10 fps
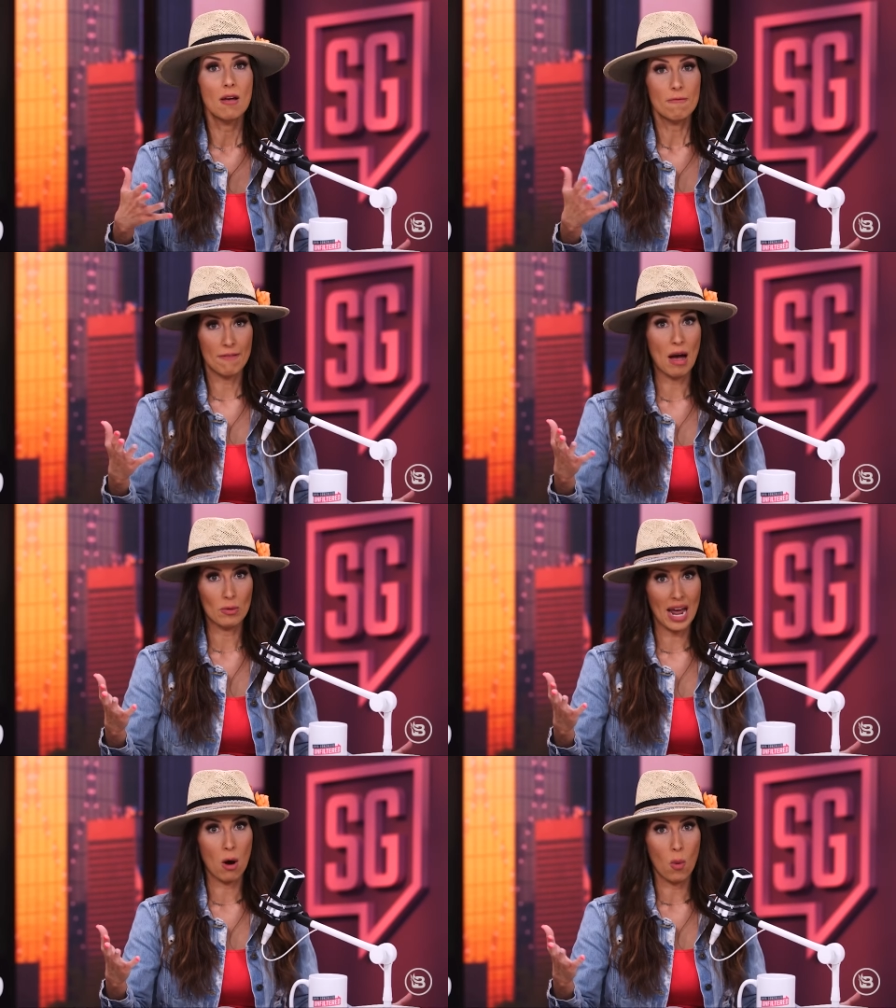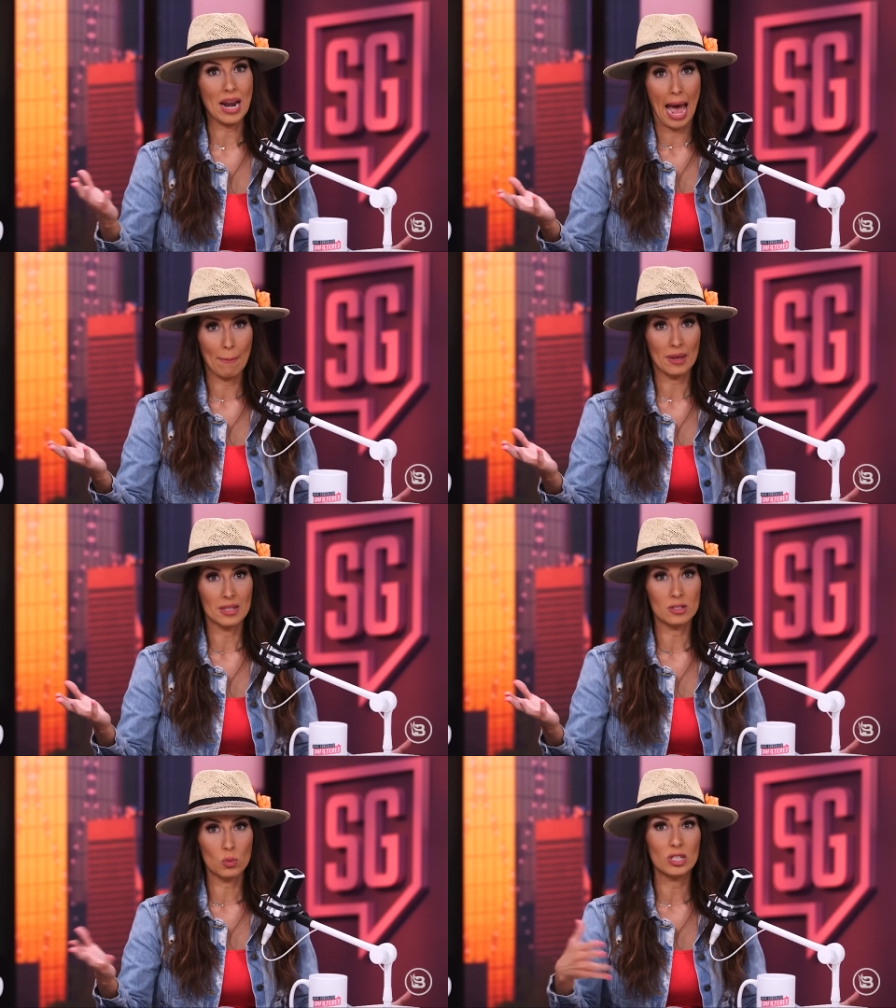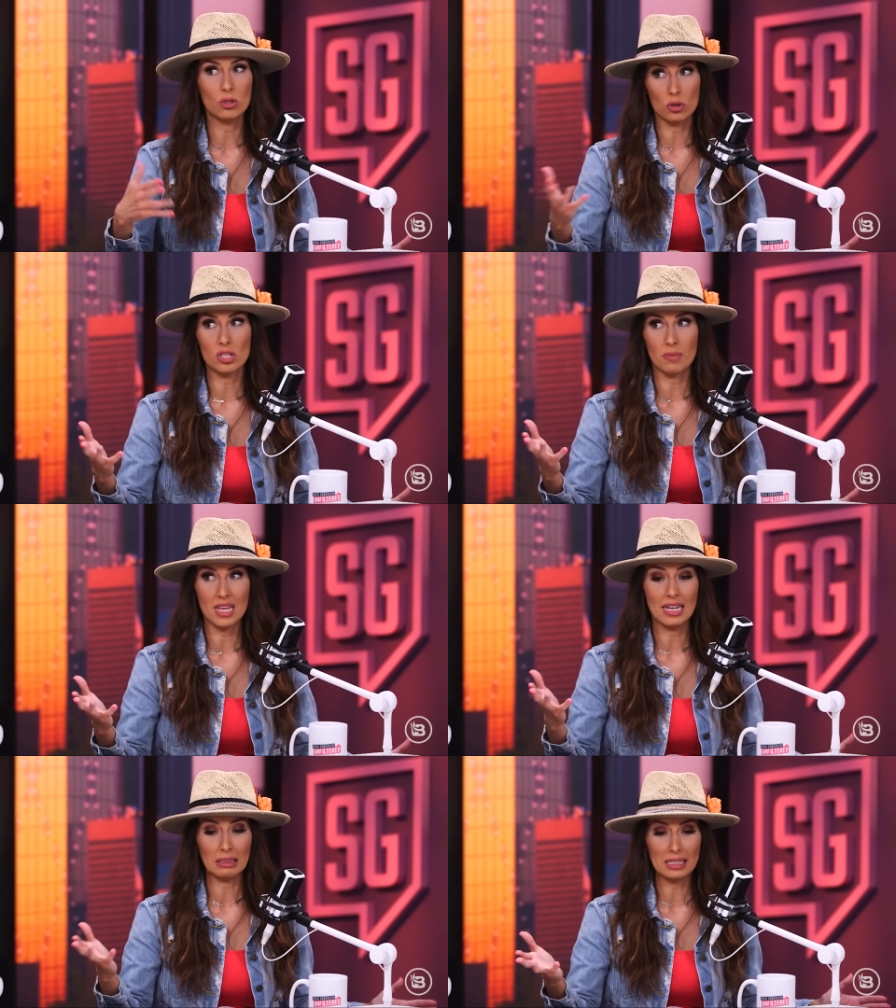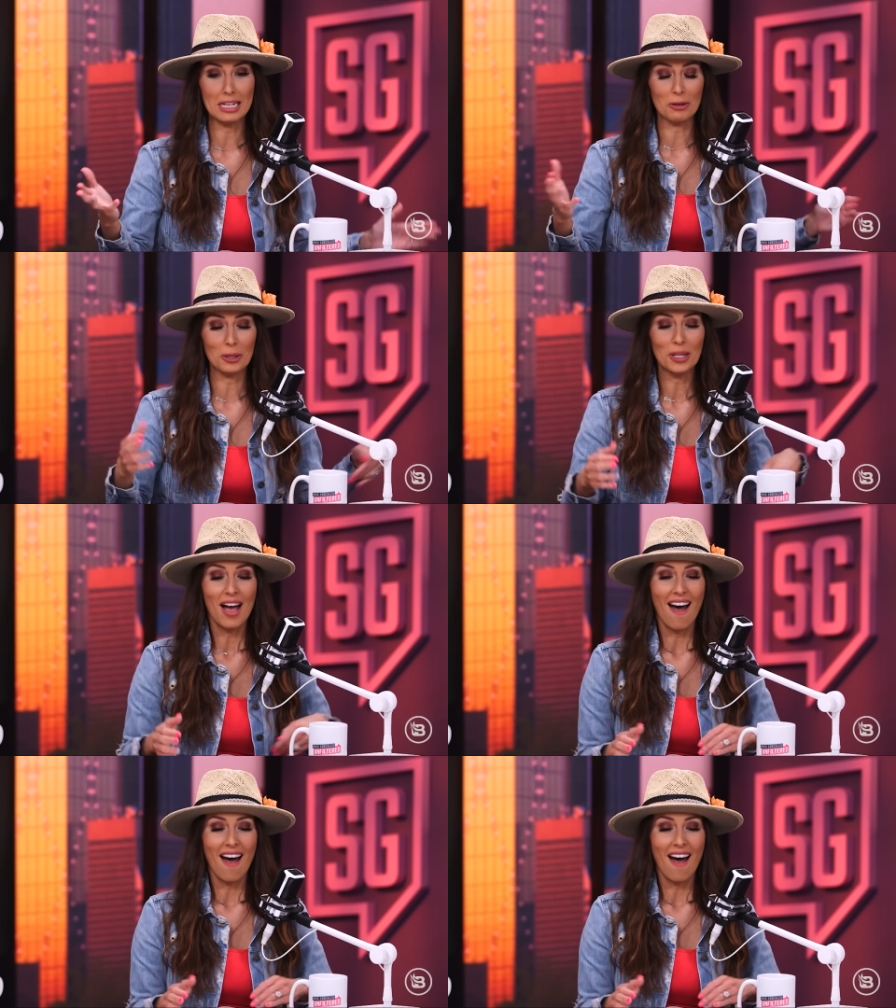found out what happens when you do something illegal.